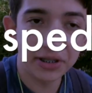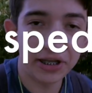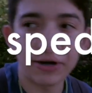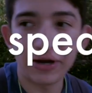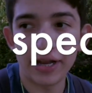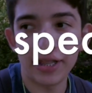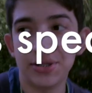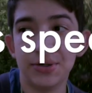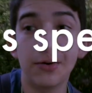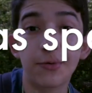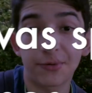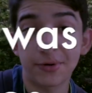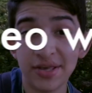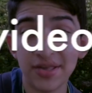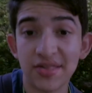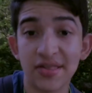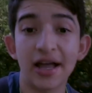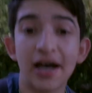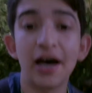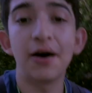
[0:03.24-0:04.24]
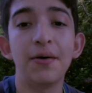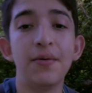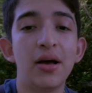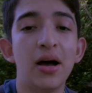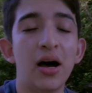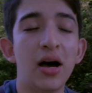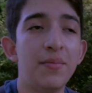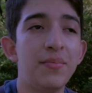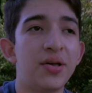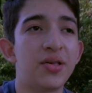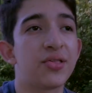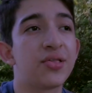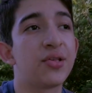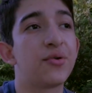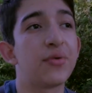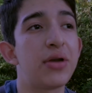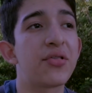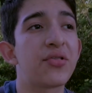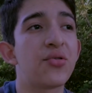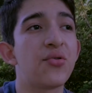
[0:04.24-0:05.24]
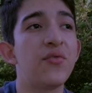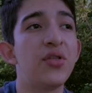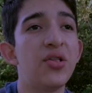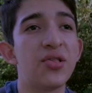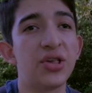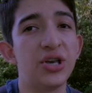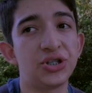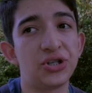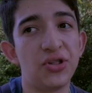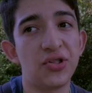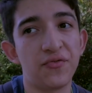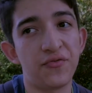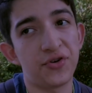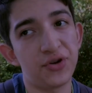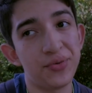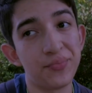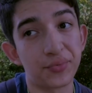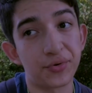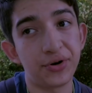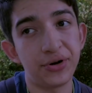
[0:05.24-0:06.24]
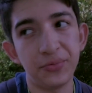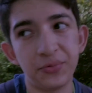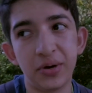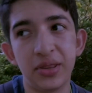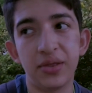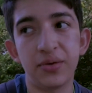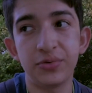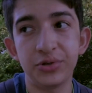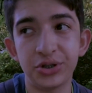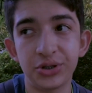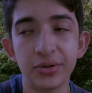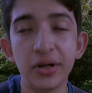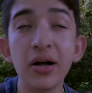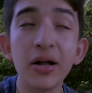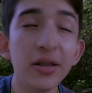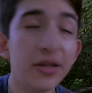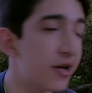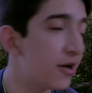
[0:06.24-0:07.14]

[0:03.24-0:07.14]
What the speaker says: gonna go ahead and do Greece now because Greek civilization is a very important one that we should all